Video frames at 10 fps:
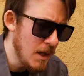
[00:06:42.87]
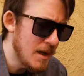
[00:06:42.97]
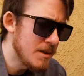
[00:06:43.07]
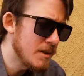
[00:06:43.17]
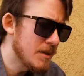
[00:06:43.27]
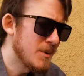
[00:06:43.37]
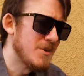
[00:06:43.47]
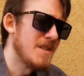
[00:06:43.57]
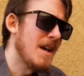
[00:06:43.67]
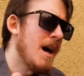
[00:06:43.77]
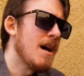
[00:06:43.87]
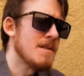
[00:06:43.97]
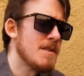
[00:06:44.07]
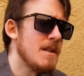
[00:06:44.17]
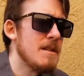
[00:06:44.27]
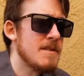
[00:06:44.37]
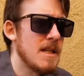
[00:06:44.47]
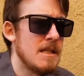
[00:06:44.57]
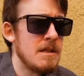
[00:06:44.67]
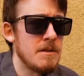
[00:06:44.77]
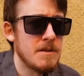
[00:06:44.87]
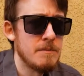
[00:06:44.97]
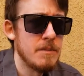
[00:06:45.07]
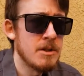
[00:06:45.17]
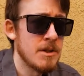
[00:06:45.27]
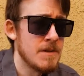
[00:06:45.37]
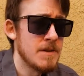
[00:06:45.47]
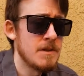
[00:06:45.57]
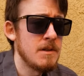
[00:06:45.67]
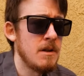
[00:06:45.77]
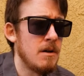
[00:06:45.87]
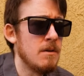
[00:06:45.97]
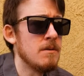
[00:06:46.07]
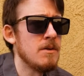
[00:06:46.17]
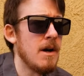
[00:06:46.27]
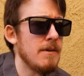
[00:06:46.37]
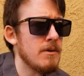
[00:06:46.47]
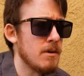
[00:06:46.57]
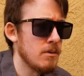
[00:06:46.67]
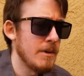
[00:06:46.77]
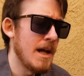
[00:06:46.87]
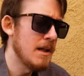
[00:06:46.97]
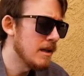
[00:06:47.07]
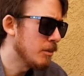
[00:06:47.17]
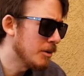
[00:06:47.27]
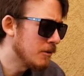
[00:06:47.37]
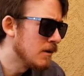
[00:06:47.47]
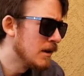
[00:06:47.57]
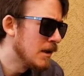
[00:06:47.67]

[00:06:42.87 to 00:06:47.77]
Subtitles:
Idealists would say, see, it's idealism because, you have your own reality bubble.